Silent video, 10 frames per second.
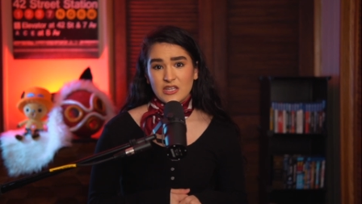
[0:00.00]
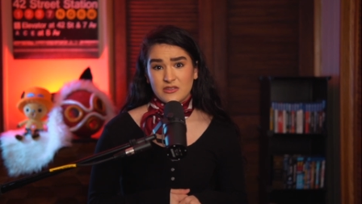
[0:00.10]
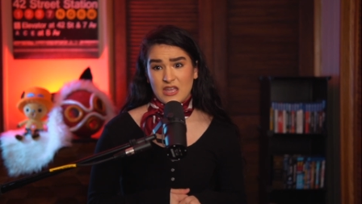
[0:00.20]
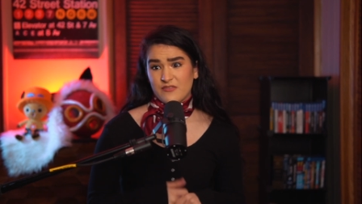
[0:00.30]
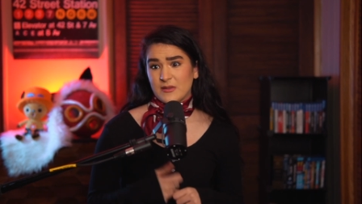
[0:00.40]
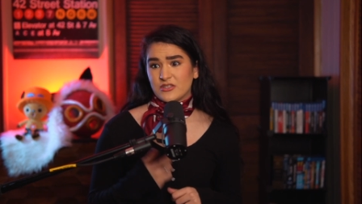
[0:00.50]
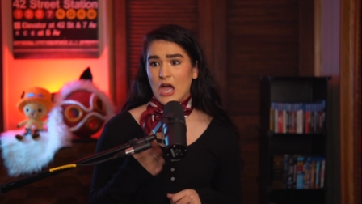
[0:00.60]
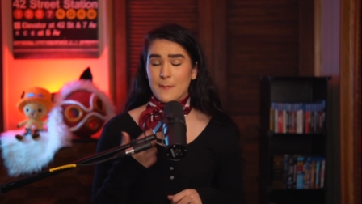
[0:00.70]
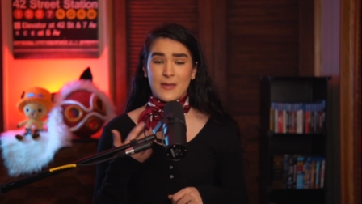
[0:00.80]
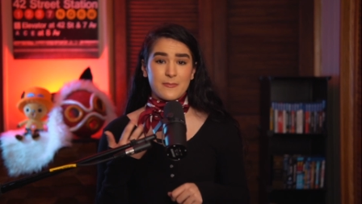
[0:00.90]
They've been
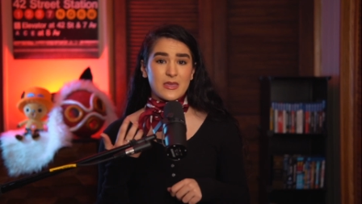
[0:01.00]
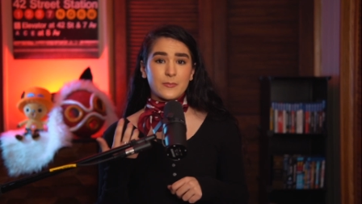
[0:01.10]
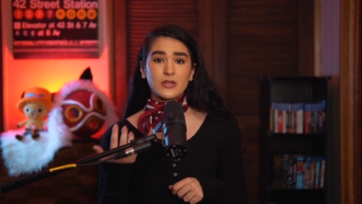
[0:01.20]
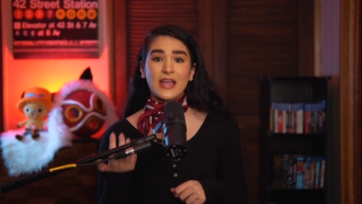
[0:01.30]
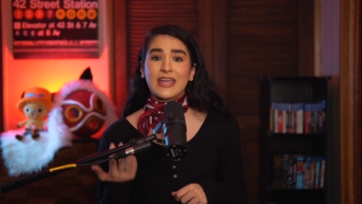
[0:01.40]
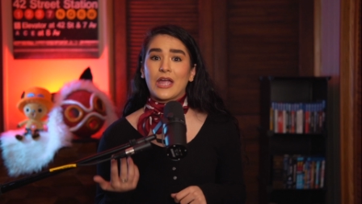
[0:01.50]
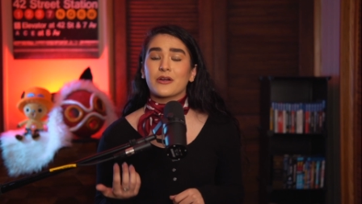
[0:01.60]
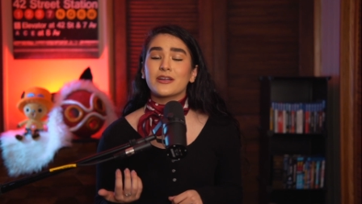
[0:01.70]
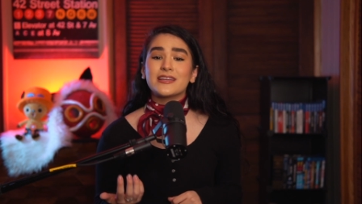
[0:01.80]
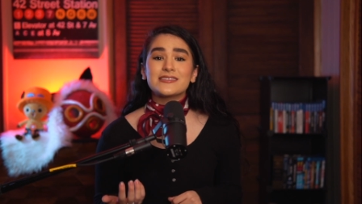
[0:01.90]
taught by people like
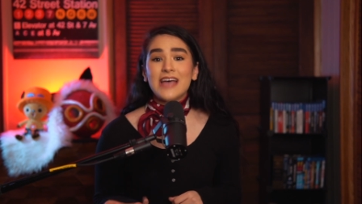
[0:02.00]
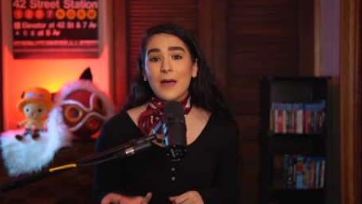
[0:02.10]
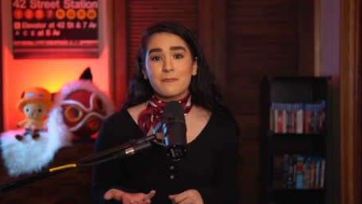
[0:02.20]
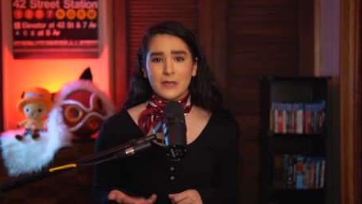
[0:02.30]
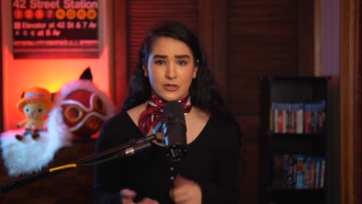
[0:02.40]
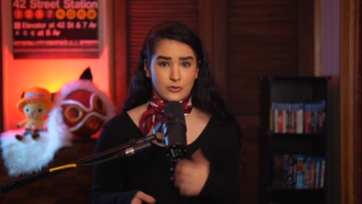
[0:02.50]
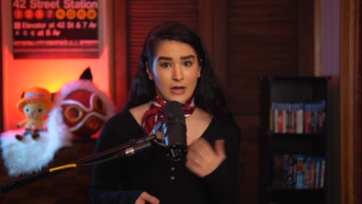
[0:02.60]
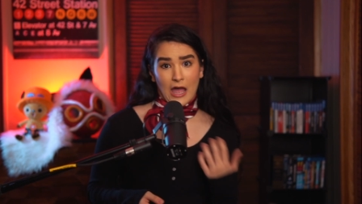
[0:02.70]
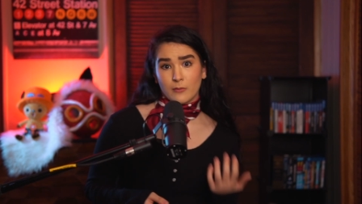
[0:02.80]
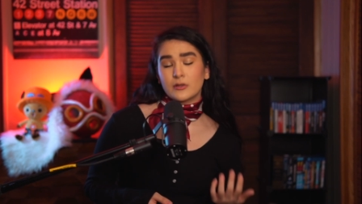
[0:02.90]
Harriet Tubman or
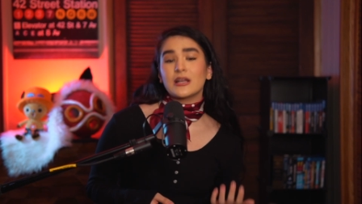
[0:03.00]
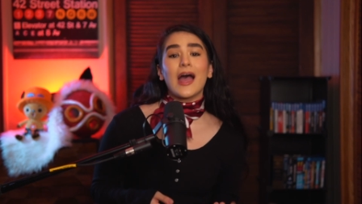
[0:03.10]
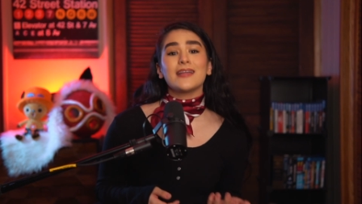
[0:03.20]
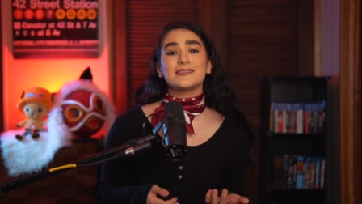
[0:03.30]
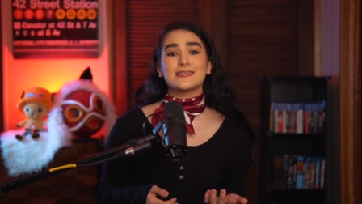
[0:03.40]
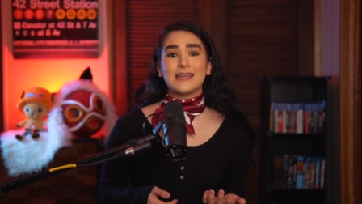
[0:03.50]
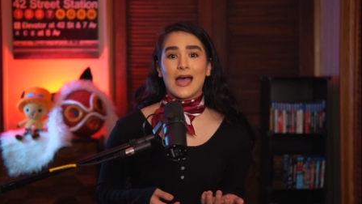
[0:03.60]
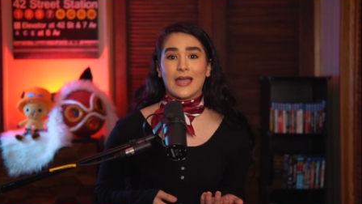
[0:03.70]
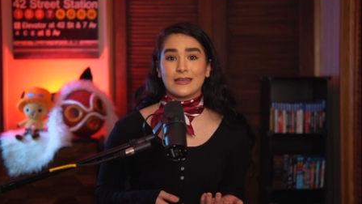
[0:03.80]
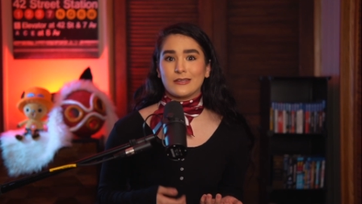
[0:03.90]
Albert
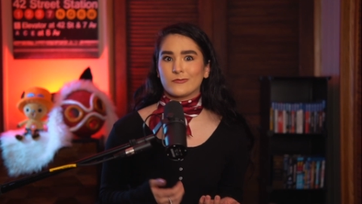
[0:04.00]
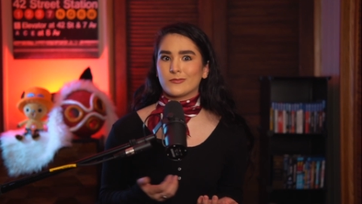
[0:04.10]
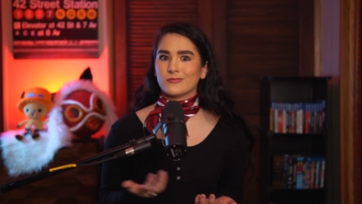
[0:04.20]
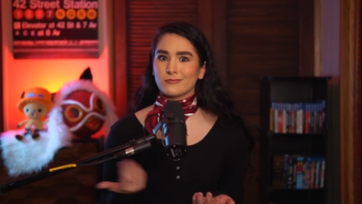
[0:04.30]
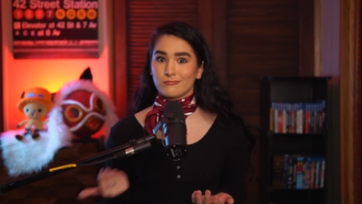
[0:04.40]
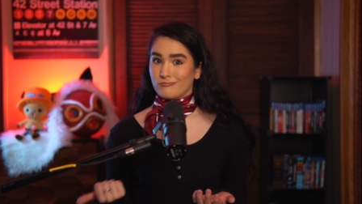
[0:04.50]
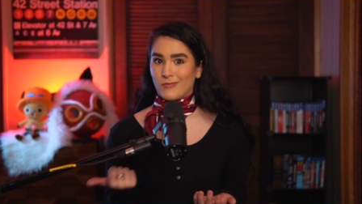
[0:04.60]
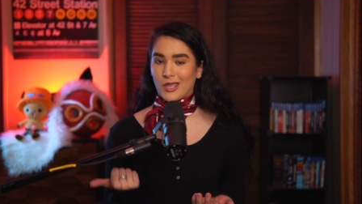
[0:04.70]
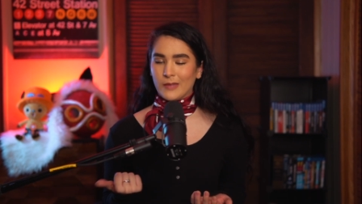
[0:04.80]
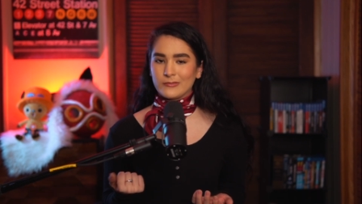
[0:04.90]
Einstein, even
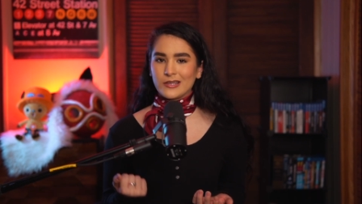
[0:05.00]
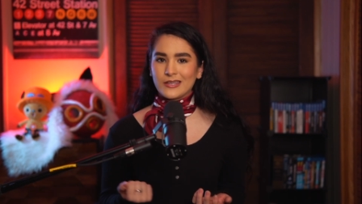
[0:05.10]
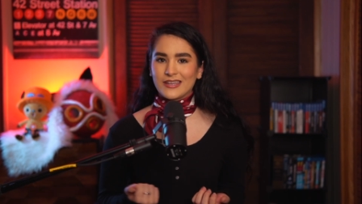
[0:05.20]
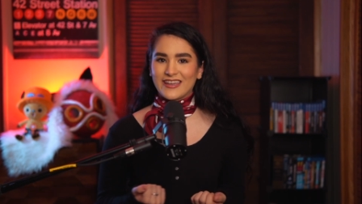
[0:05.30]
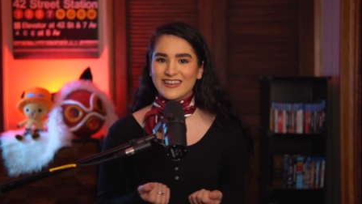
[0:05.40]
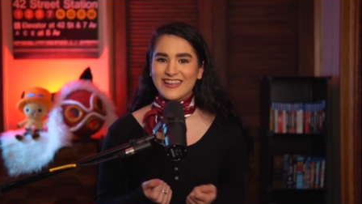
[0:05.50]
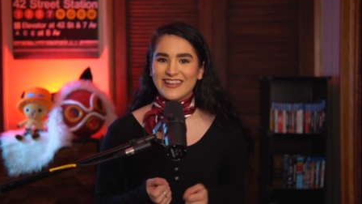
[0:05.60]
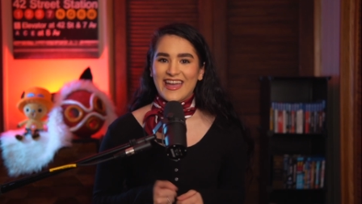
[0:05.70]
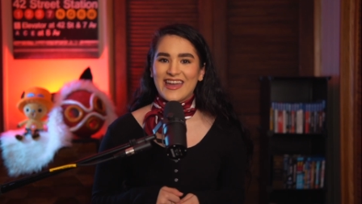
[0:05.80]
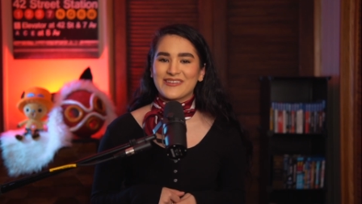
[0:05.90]
Abe Lincoln.
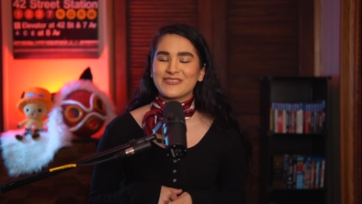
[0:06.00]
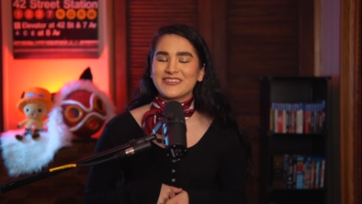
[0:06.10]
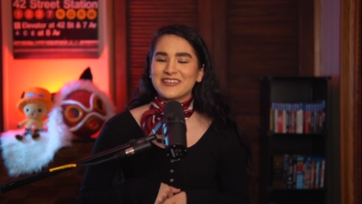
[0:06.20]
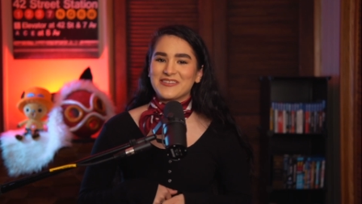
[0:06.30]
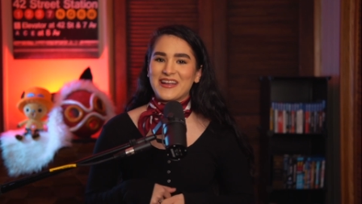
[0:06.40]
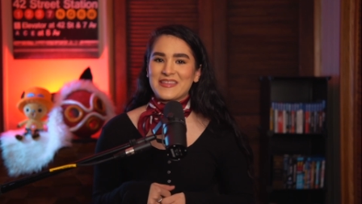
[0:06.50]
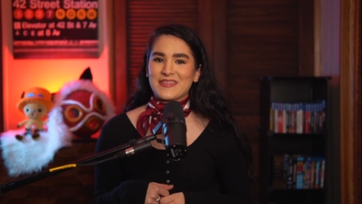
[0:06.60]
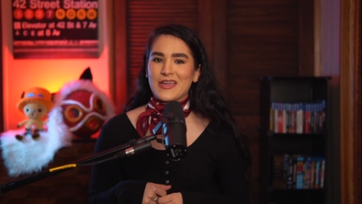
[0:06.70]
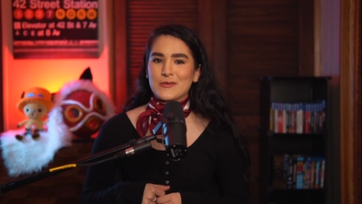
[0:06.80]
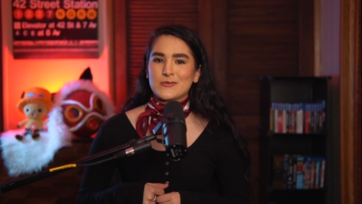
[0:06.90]
And a really great
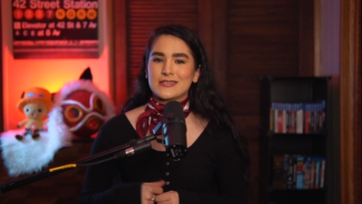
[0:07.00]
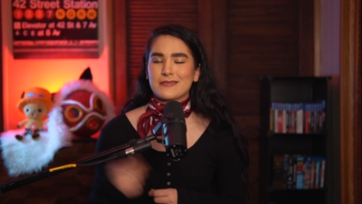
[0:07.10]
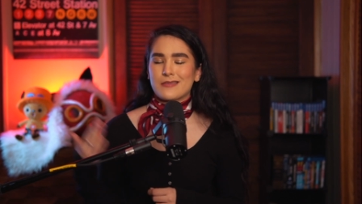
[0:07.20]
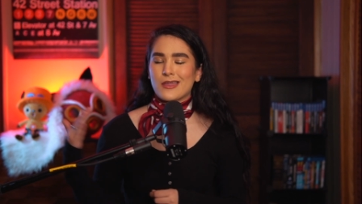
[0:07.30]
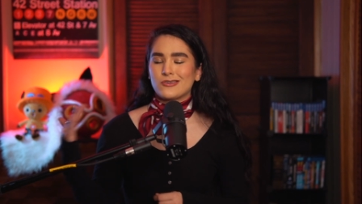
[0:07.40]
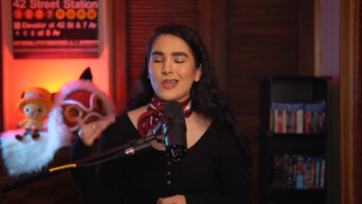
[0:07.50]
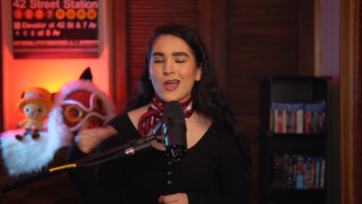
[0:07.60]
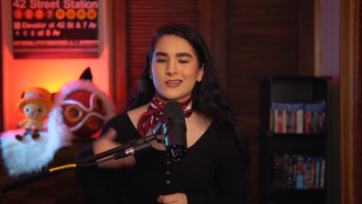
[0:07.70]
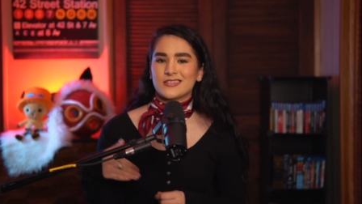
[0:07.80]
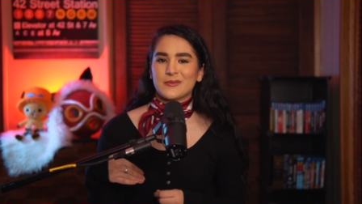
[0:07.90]
thing was that they
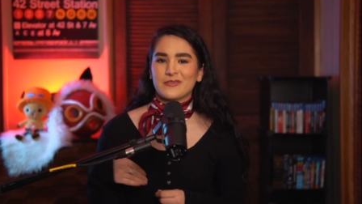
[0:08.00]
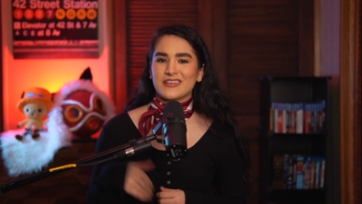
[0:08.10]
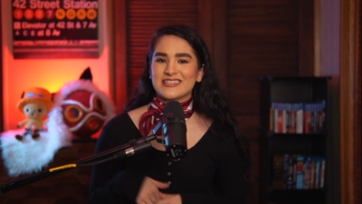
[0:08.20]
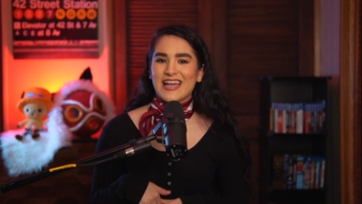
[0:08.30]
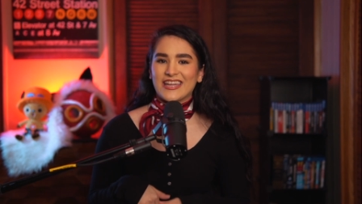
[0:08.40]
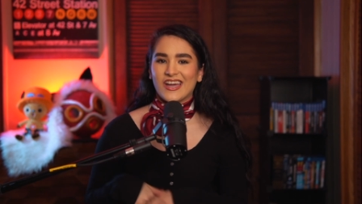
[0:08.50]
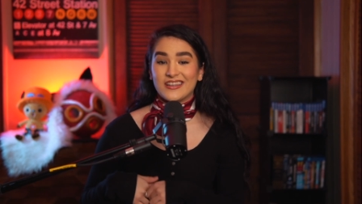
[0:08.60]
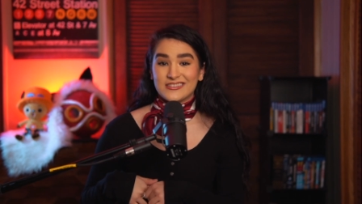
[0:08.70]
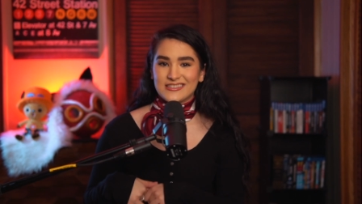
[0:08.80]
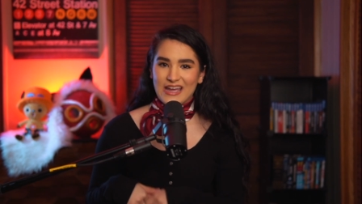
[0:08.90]
knocked some of these
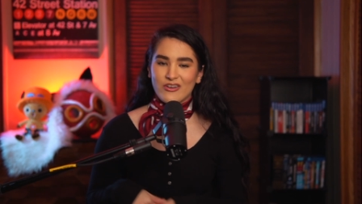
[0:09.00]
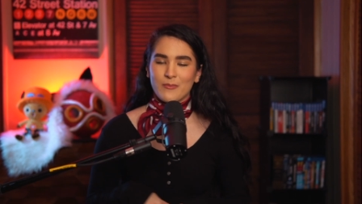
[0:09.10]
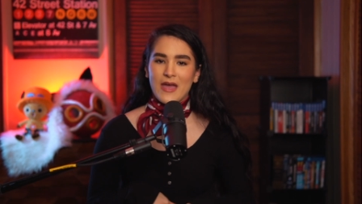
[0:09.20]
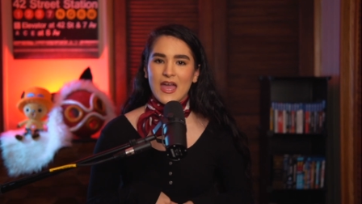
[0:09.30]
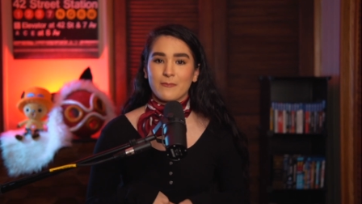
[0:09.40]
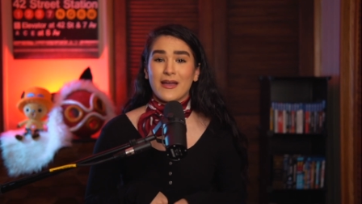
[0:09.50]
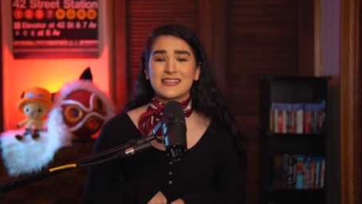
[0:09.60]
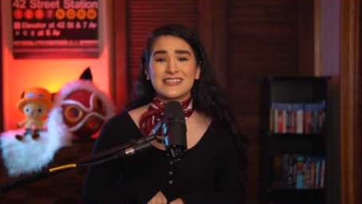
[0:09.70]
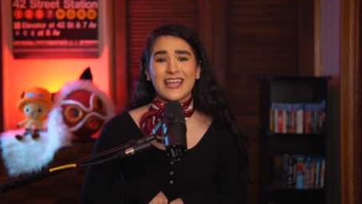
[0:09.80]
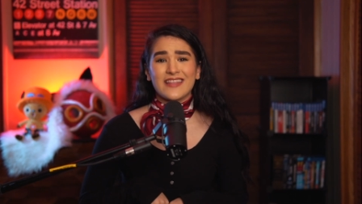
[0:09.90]
icons down a peg by
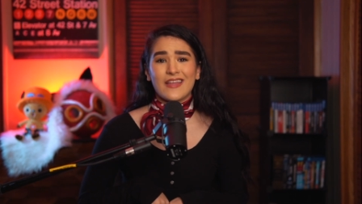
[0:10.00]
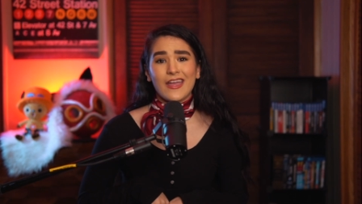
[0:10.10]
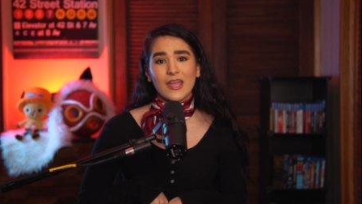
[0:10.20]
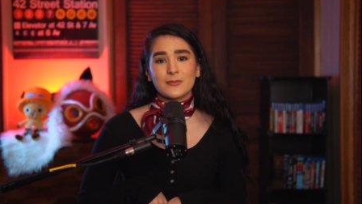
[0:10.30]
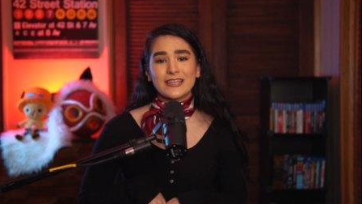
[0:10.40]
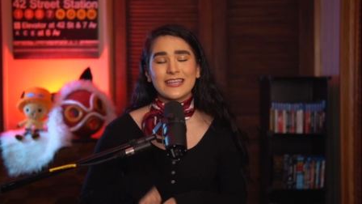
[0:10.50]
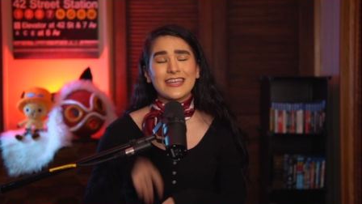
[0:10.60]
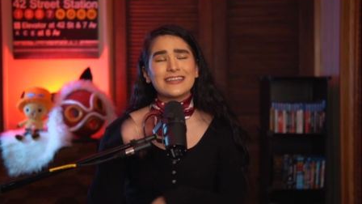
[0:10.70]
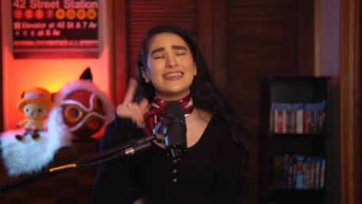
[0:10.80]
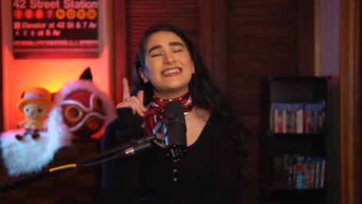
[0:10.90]
saying that Abe Lincoln